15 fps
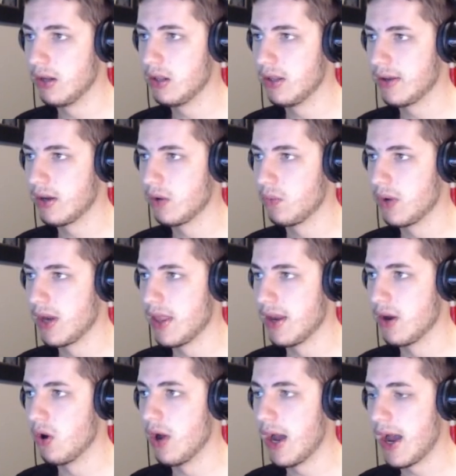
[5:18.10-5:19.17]
unclick on one and
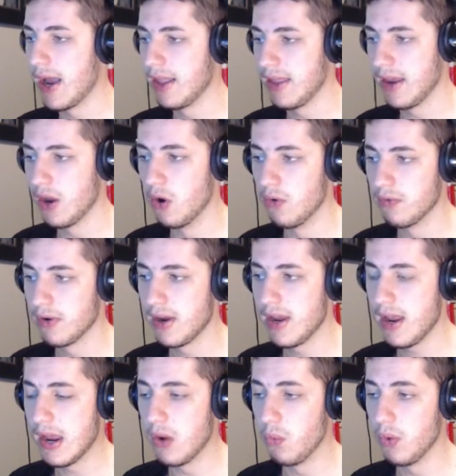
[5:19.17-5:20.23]
then highlight over
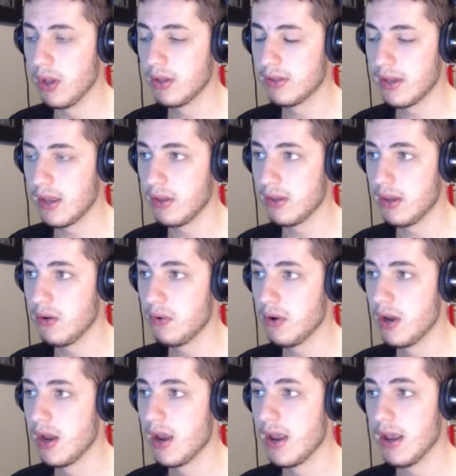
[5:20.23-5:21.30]
it, it will tell
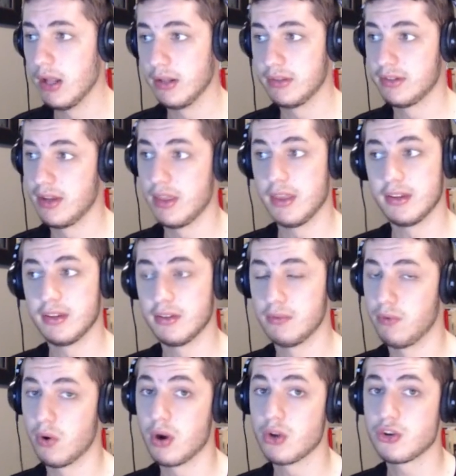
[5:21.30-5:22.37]
you. It'll say this
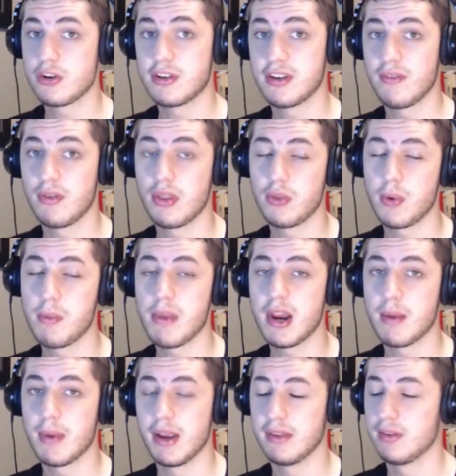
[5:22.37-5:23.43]
is 473
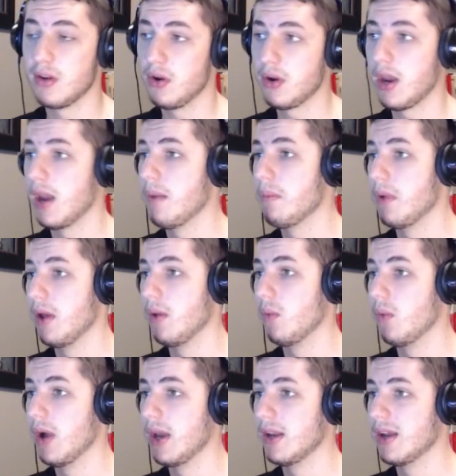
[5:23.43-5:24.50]
megabytes. Okay,
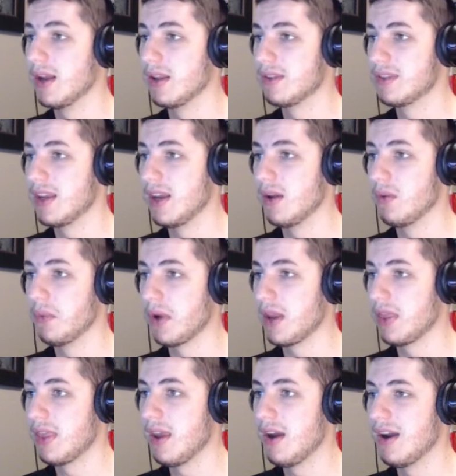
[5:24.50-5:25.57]
but why not say it
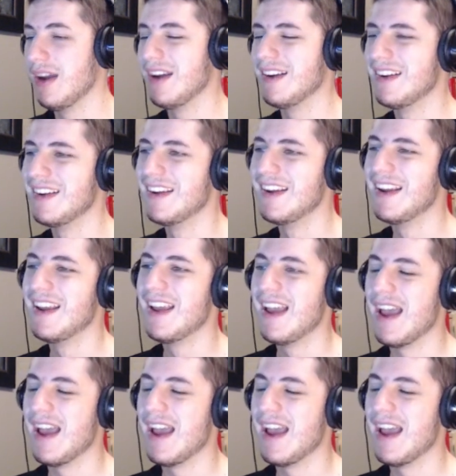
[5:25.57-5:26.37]
right there?